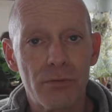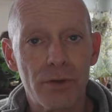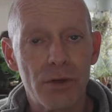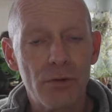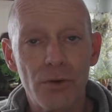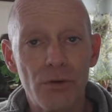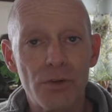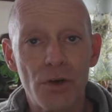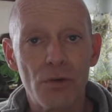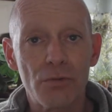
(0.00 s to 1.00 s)
You
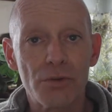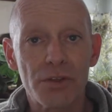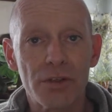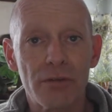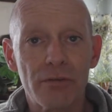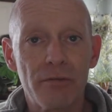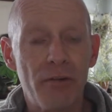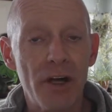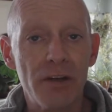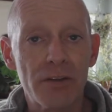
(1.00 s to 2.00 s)
don't
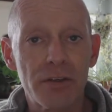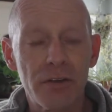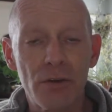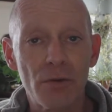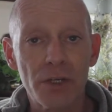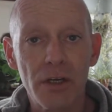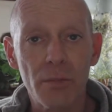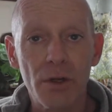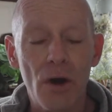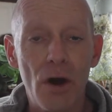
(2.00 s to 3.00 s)
fight, you don't hem
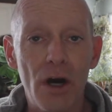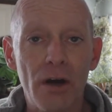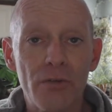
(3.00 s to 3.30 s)
and haw.